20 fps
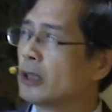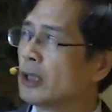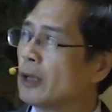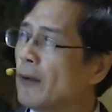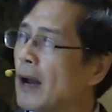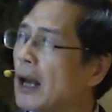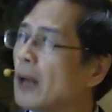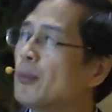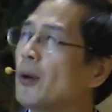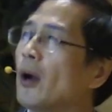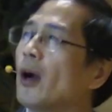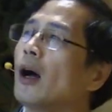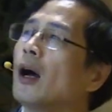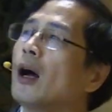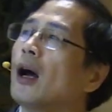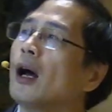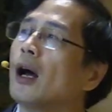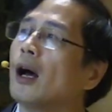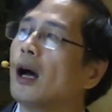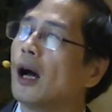develop
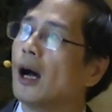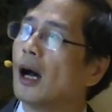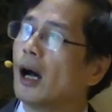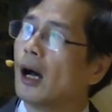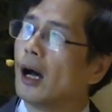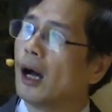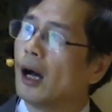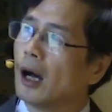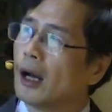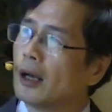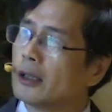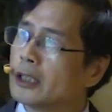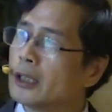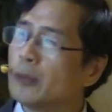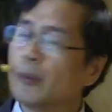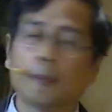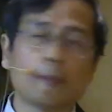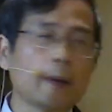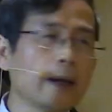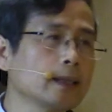
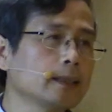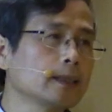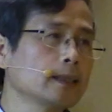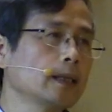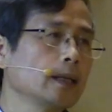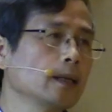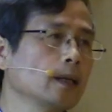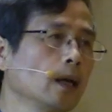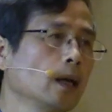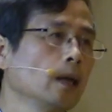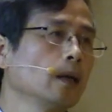chip-based